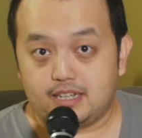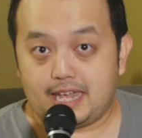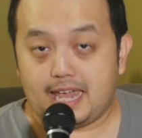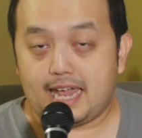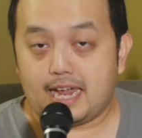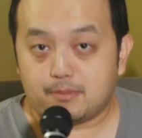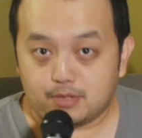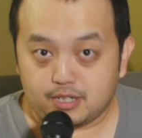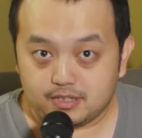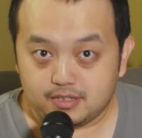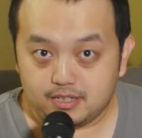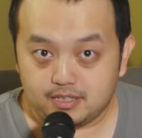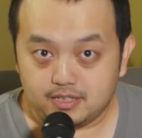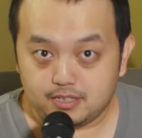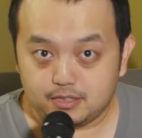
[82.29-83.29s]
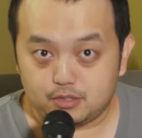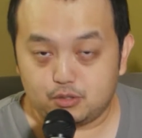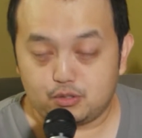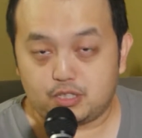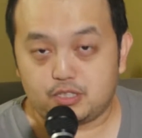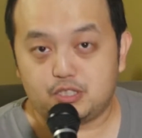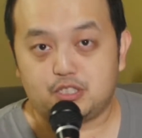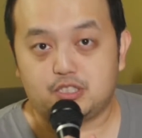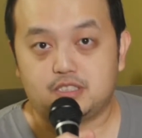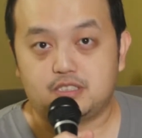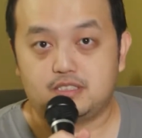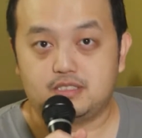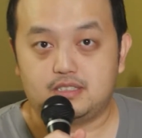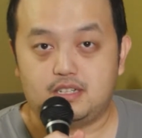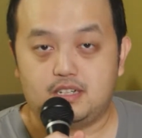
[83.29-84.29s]
camera and the
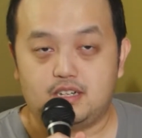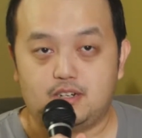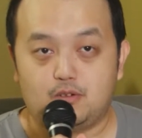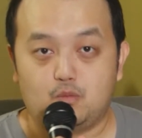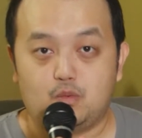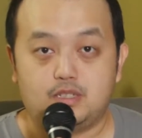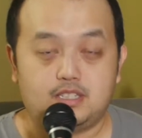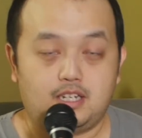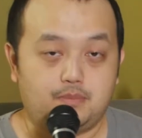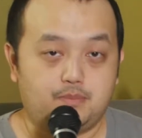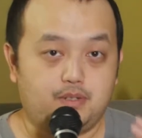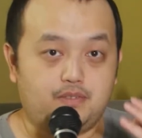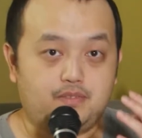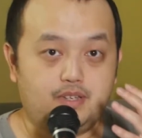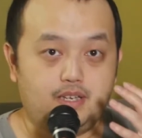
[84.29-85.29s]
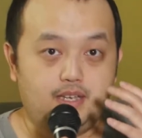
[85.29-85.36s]
instructions on what type of